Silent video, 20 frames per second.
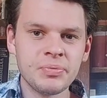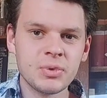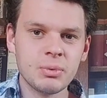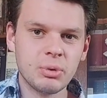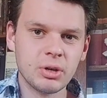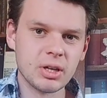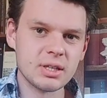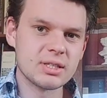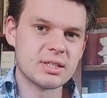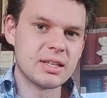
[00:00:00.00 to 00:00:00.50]

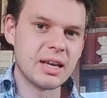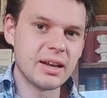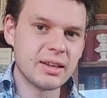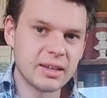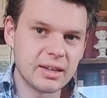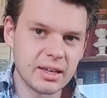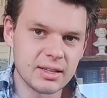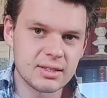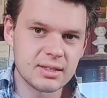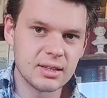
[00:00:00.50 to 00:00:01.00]
because
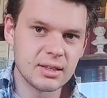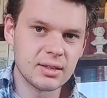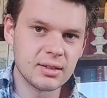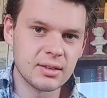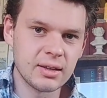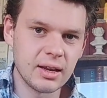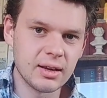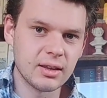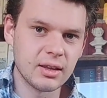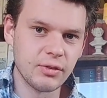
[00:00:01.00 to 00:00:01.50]
that gives it
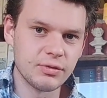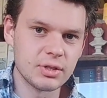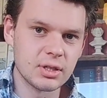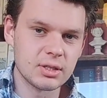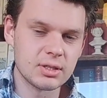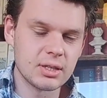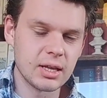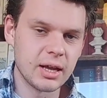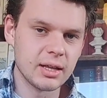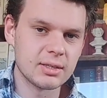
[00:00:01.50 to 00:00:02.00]

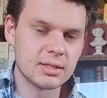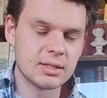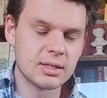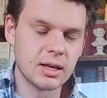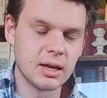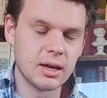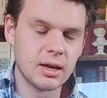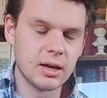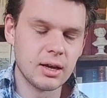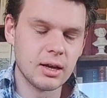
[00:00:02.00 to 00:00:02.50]

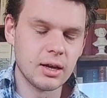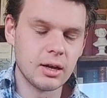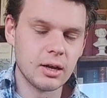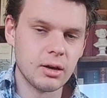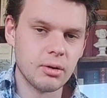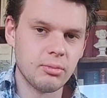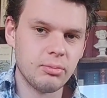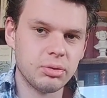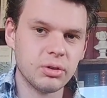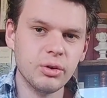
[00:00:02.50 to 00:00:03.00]

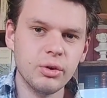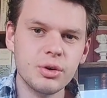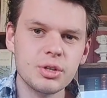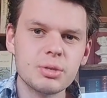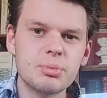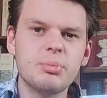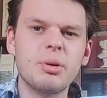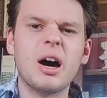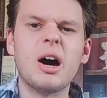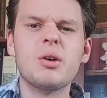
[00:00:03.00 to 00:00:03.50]
that
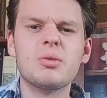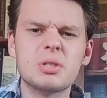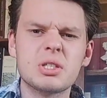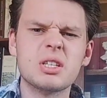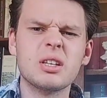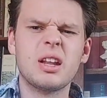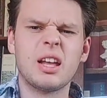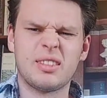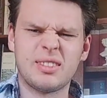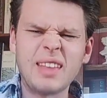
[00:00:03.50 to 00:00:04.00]
blues
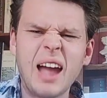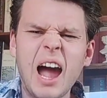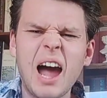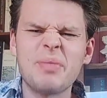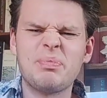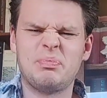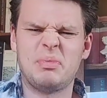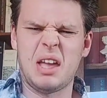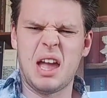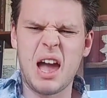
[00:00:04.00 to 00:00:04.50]
bouncy, like
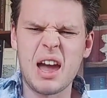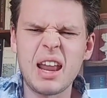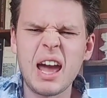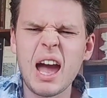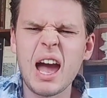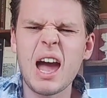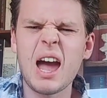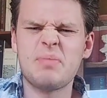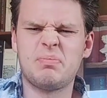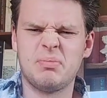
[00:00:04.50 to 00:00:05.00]
da da
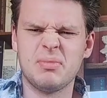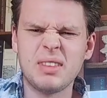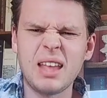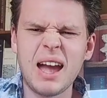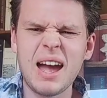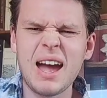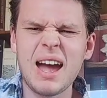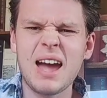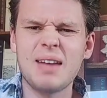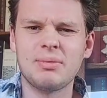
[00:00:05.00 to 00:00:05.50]
da
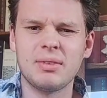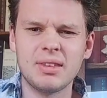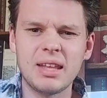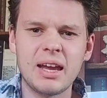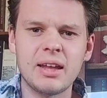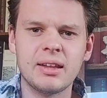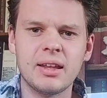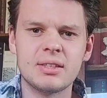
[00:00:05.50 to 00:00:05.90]
da da.